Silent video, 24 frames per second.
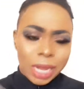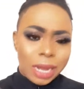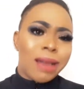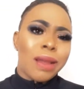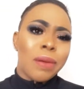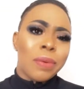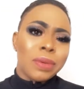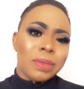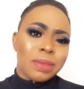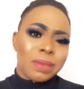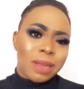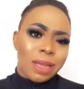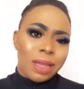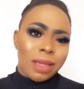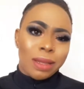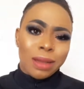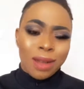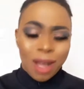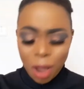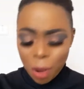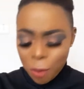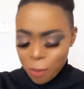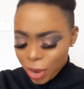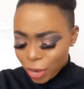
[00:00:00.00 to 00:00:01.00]
and I was like
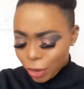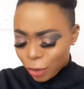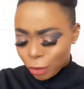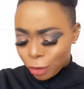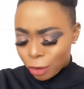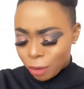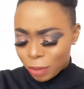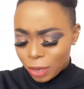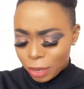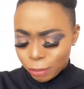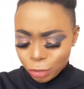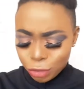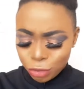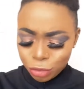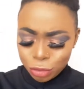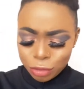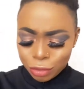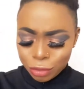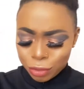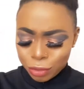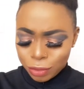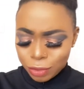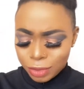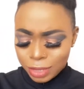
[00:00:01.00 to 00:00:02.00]
how am I gonna be able to
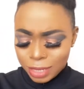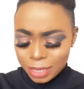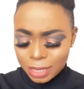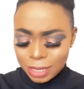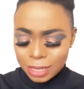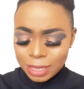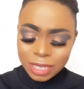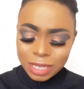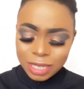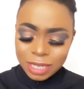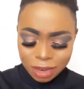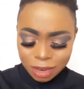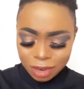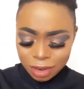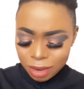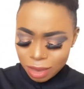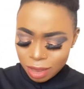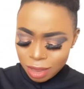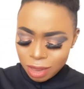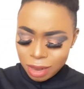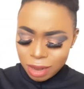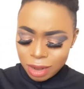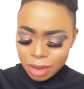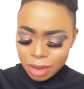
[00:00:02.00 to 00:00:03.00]
control this shedding
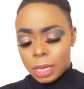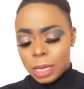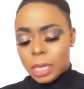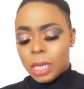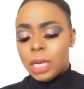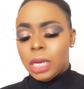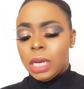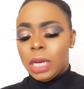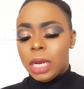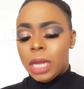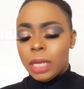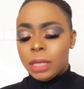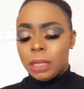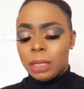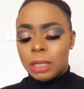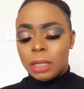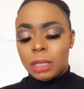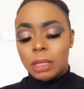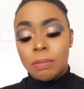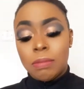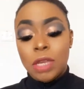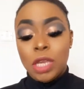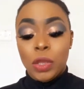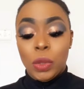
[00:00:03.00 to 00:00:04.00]
uh,
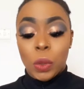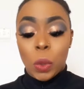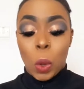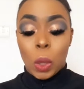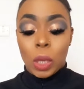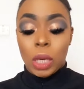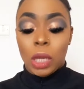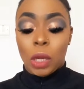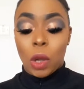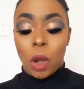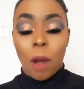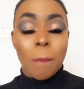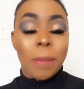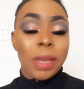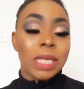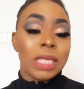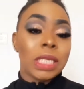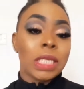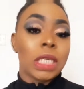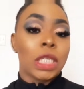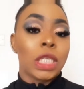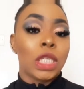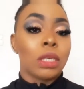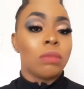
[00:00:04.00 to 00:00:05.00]
let me know on the comment
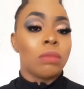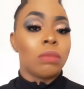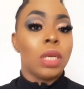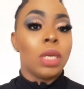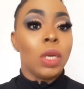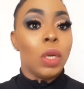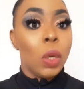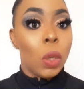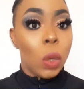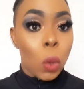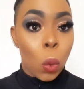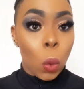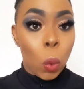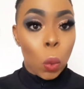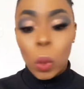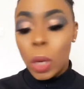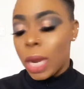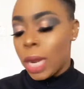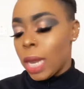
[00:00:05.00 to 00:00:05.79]
section below